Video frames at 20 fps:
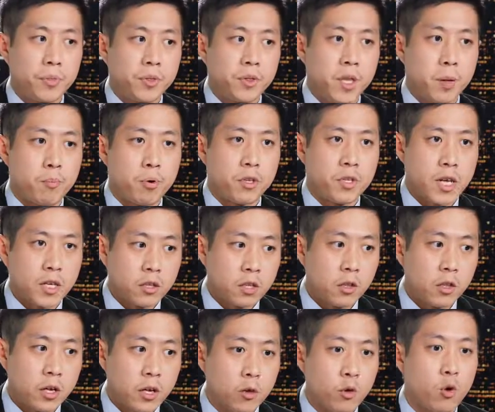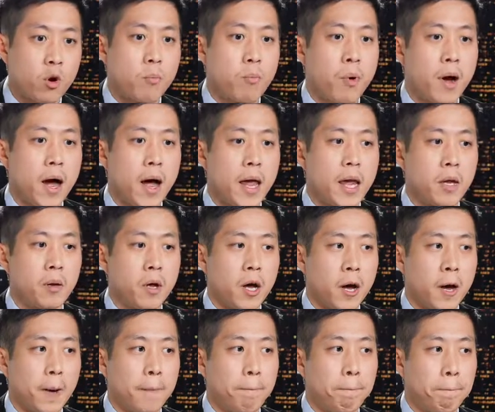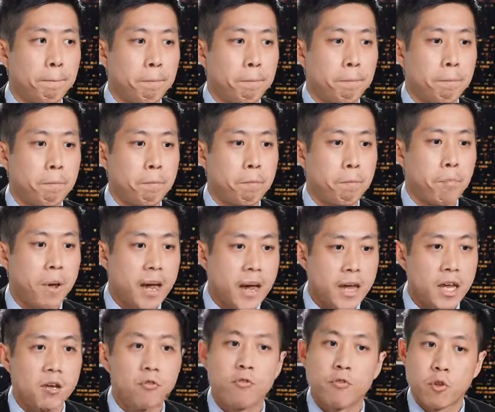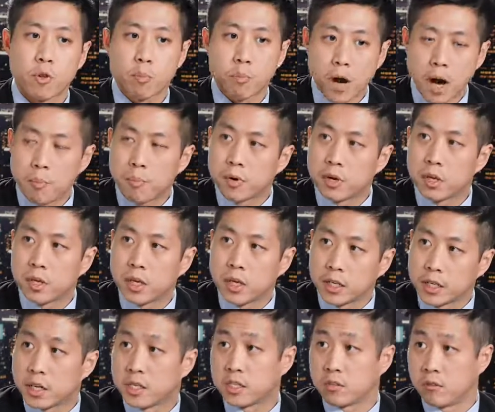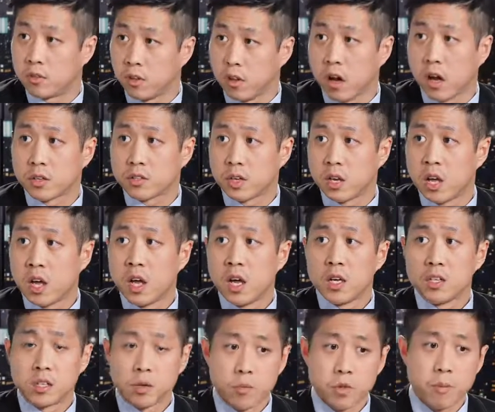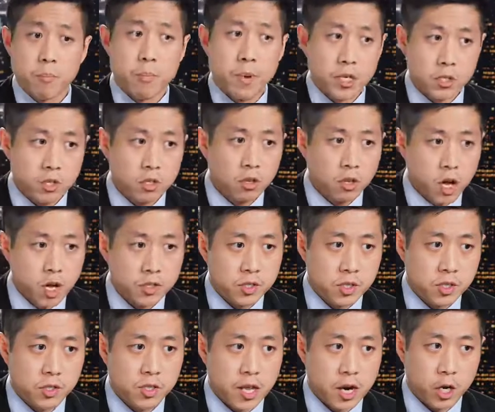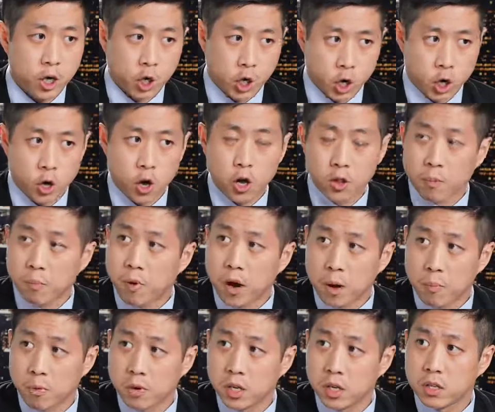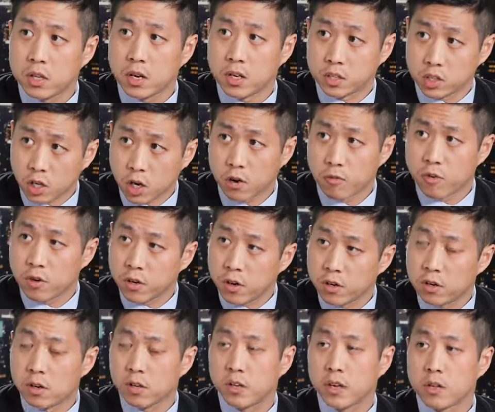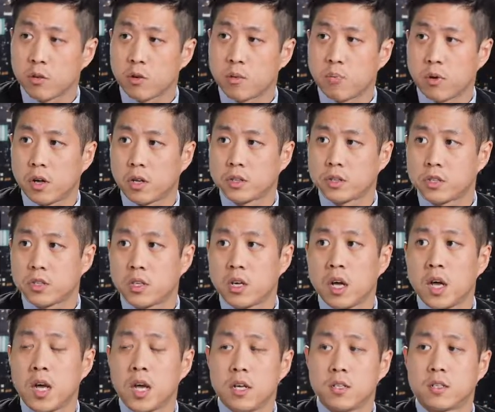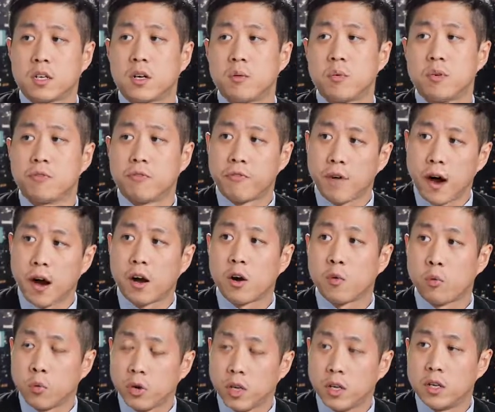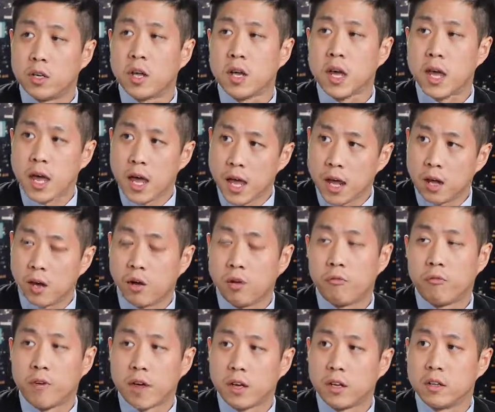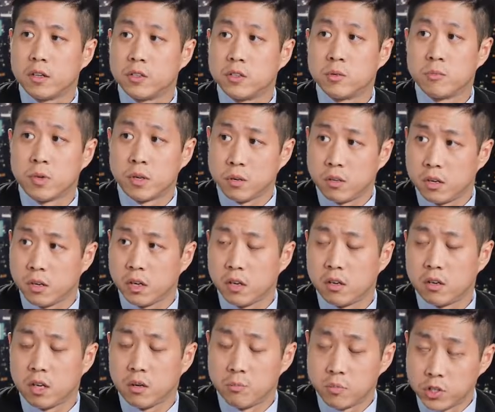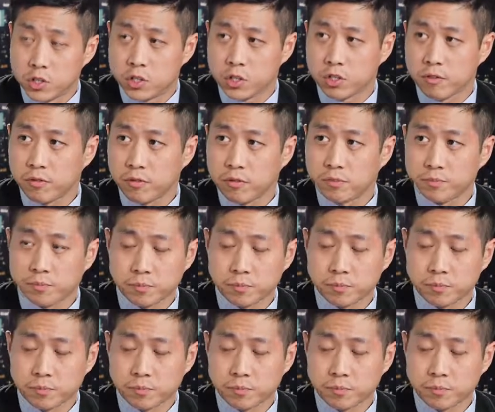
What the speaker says: They protect the landlord by paying for the property in case of a loss. Some of the major losses that occur on the property that is covered under a landlord policy is going to be fire, wind, hail, vandalism, and mischief,